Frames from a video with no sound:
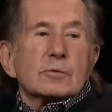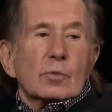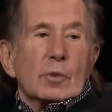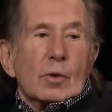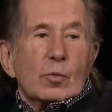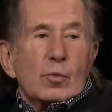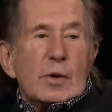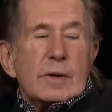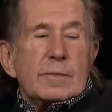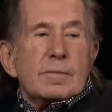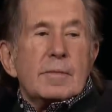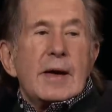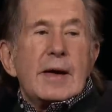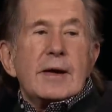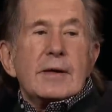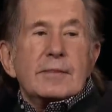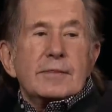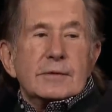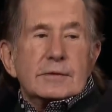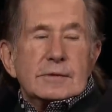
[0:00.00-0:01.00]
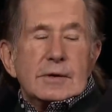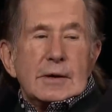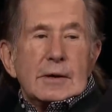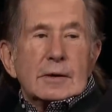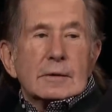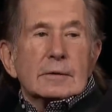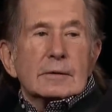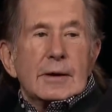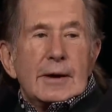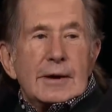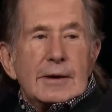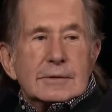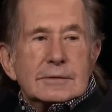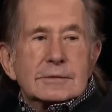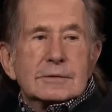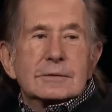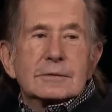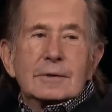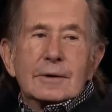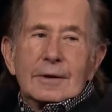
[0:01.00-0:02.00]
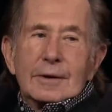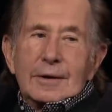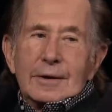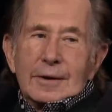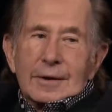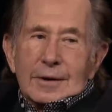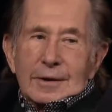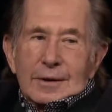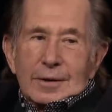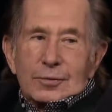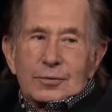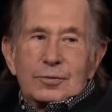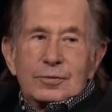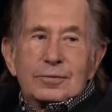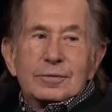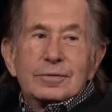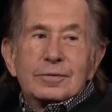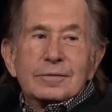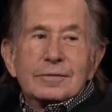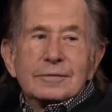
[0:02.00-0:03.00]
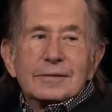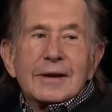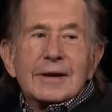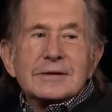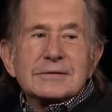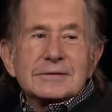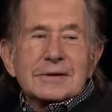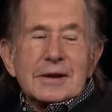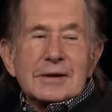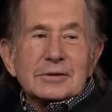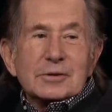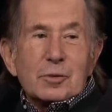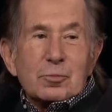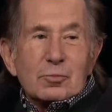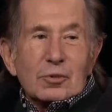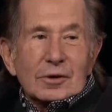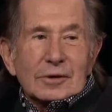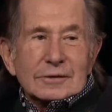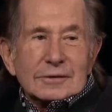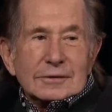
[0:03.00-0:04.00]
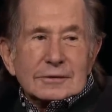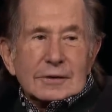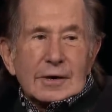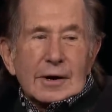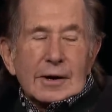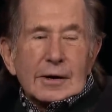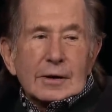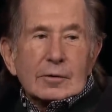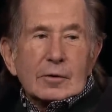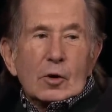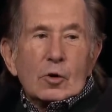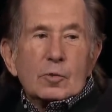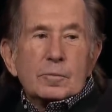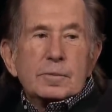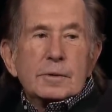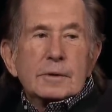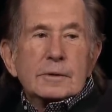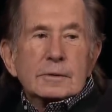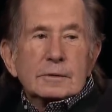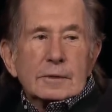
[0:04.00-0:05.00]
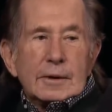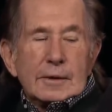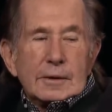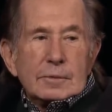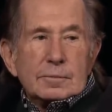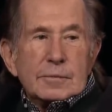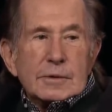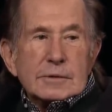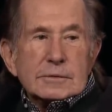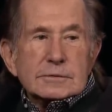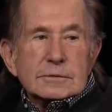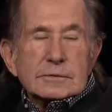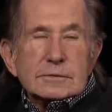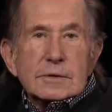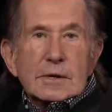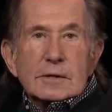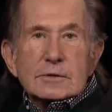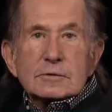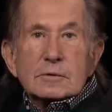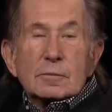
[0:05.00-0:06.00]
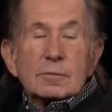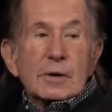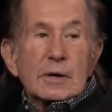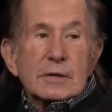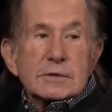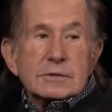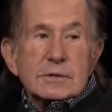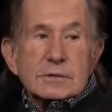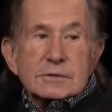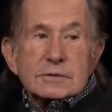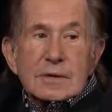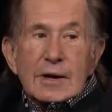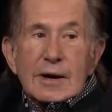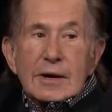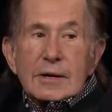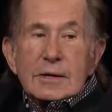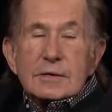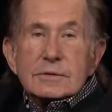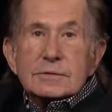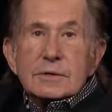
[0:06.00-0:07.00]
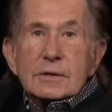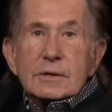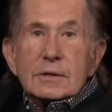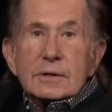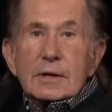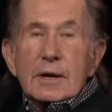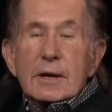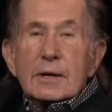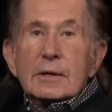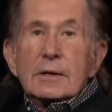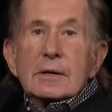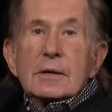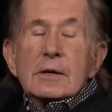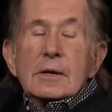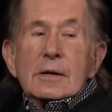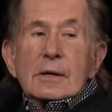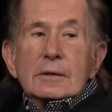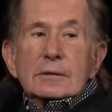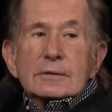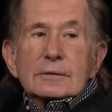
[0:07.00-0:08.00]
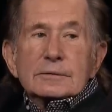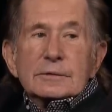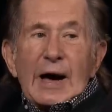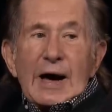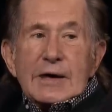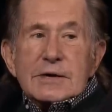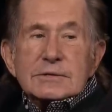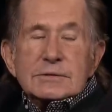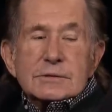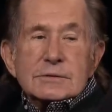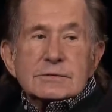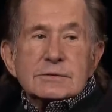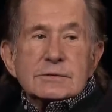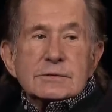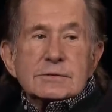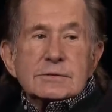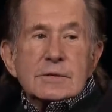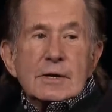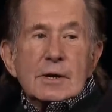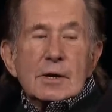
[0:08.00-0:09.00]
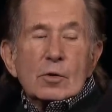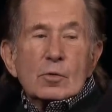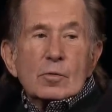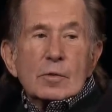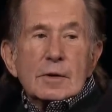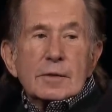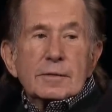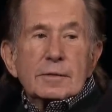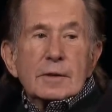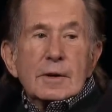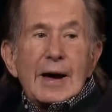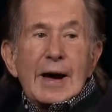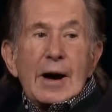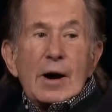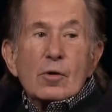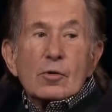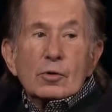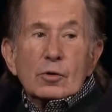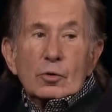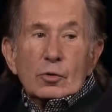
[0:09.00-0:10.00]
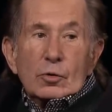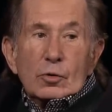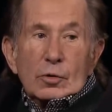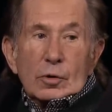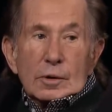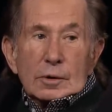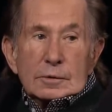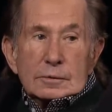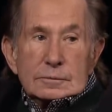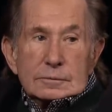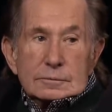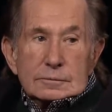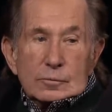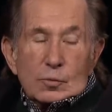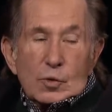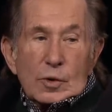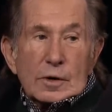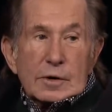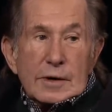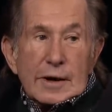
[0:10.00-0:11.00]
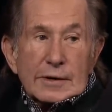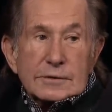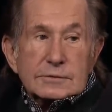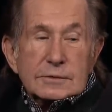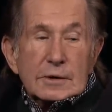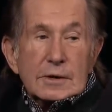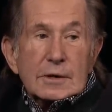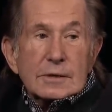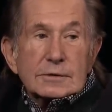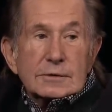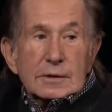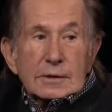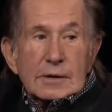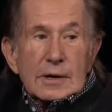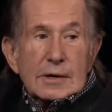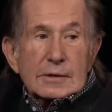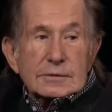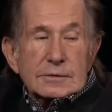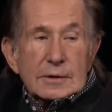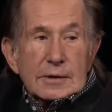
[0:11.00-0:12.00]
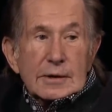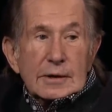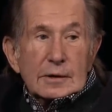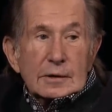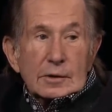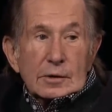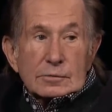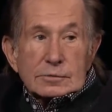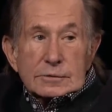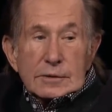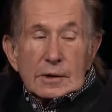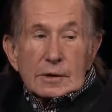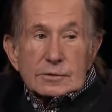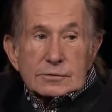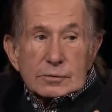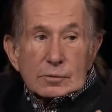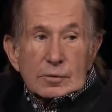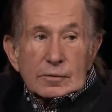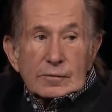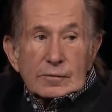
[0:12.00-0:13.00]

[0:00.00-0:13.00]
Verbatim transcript: what we made the deal. Let's let's get the Brooklyn diner open. Let it be successful because it's not easy to get licenses there with alcohol we're next to the Intercontinental Hotel, so we're